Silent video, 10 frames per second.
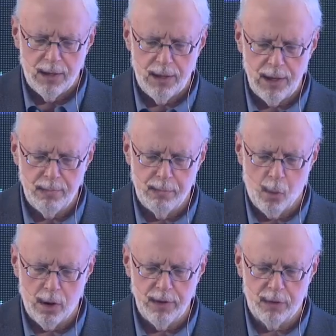the
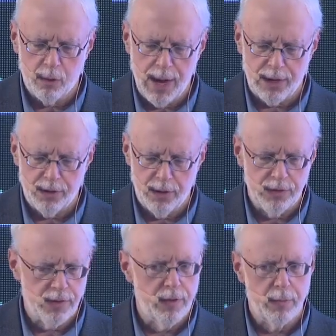board of
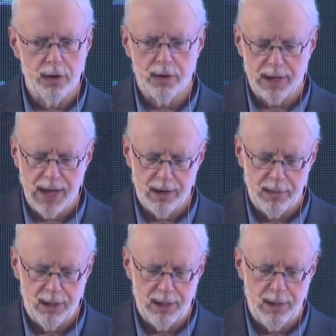directors of the Murder
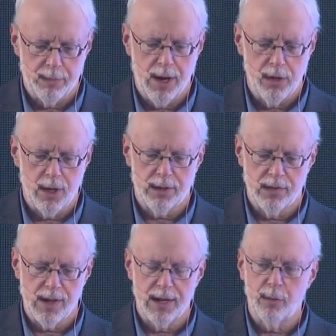Accountability Project
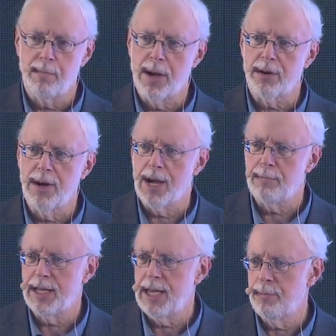decided we better
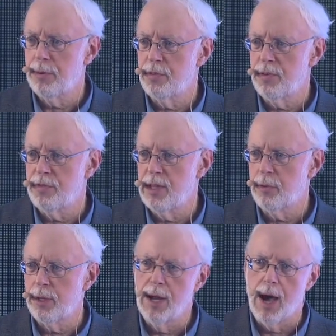not be keepers of
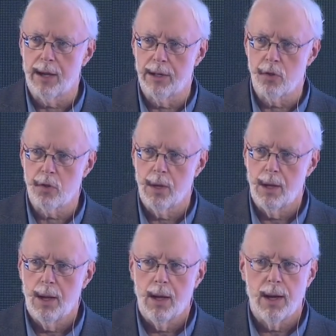secret knowledge.
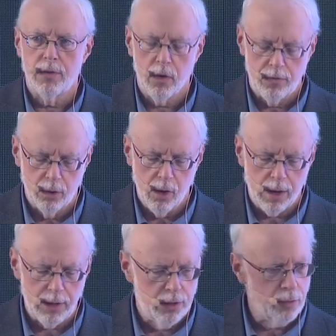And so if you
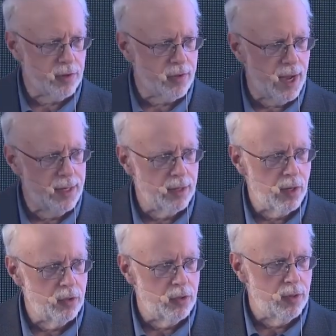log into our site and
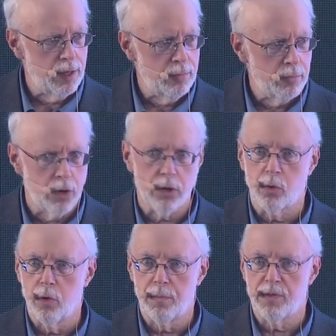go to the murder
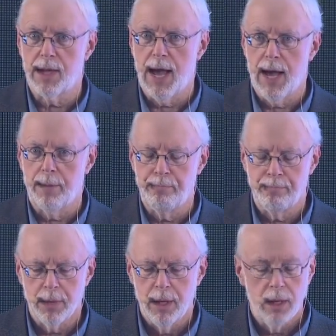groups tab,
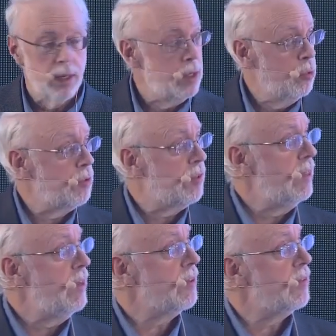you will
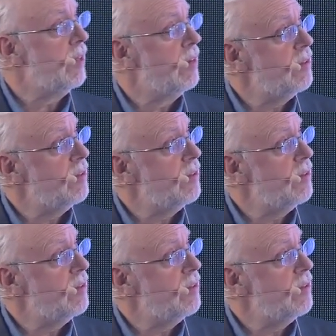see this. And